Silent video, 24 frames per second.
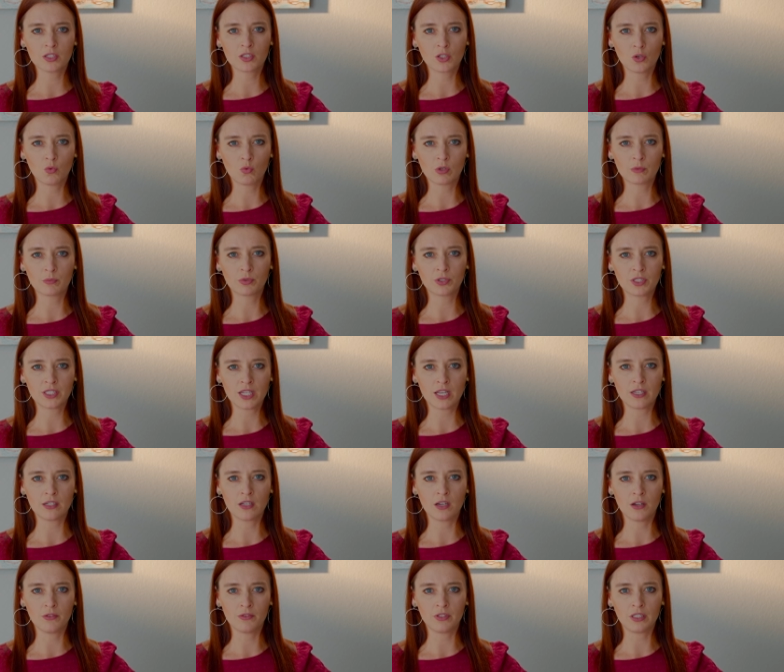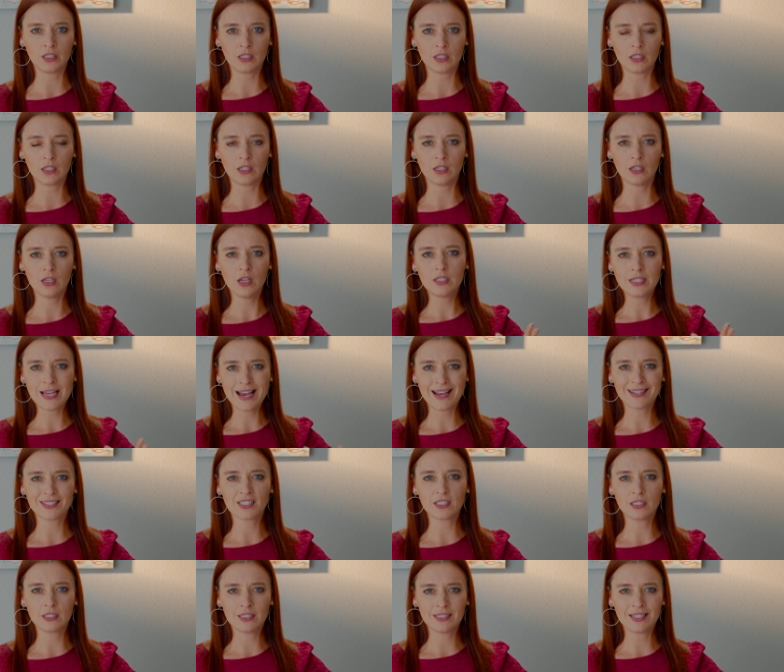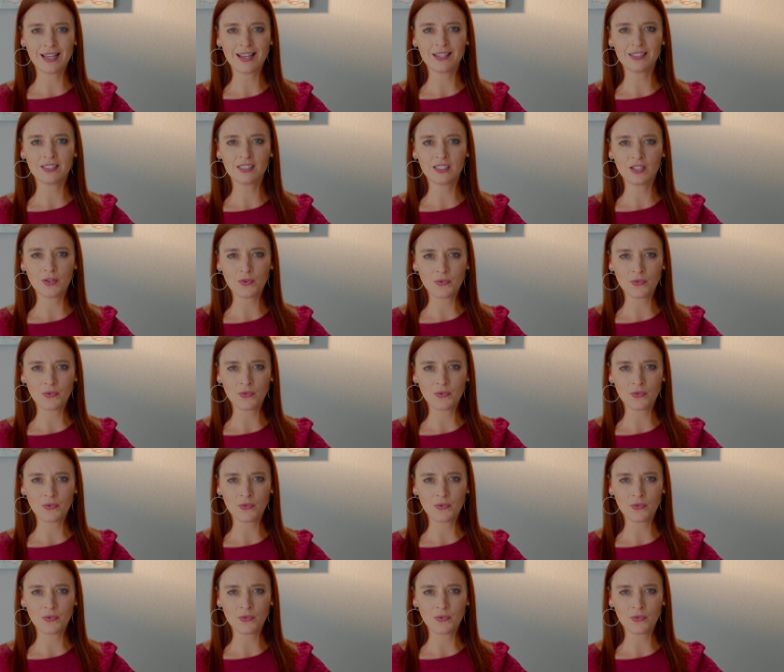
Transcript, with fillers: So 1% of the tax assessed